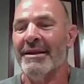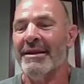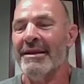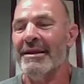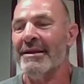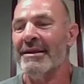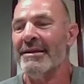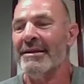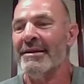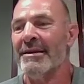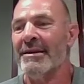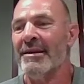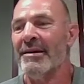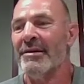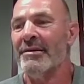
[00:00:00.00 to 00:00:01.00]
And,
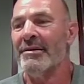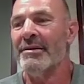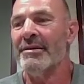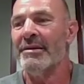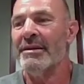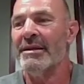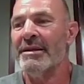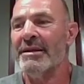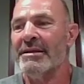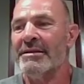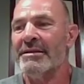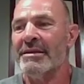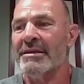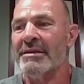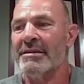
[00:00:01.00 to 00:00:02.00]

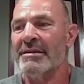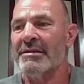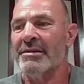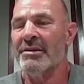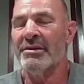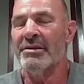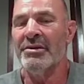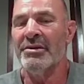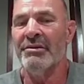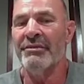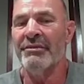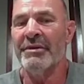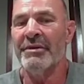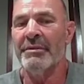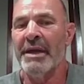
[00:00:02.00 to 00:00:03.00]
it's just, you do
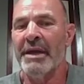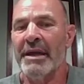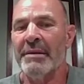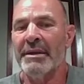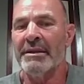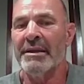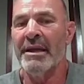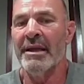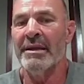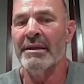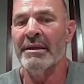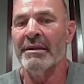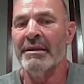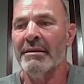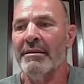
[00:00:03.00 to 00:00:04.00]
feel bad about
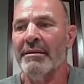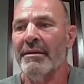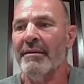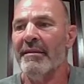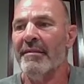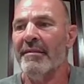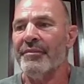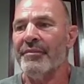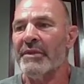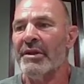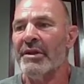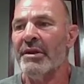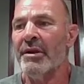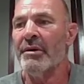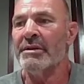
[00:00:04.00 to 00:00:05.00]
that. And,
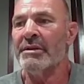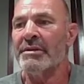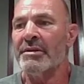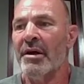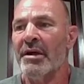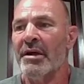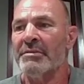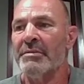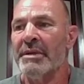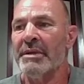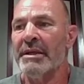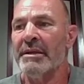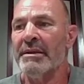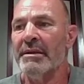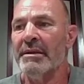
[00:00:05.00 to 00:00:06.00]
it's cost
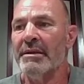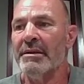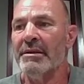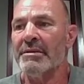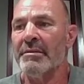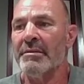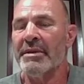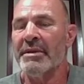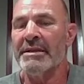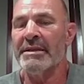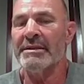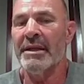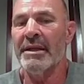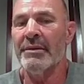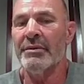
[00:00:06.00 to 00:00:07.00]
me some
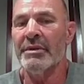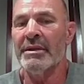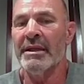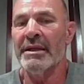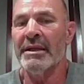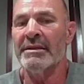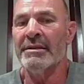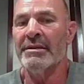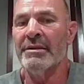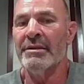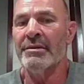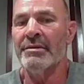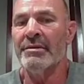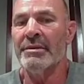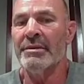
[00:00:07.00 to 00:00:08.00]
things I really like to
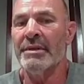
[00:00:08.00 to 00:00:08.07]
do.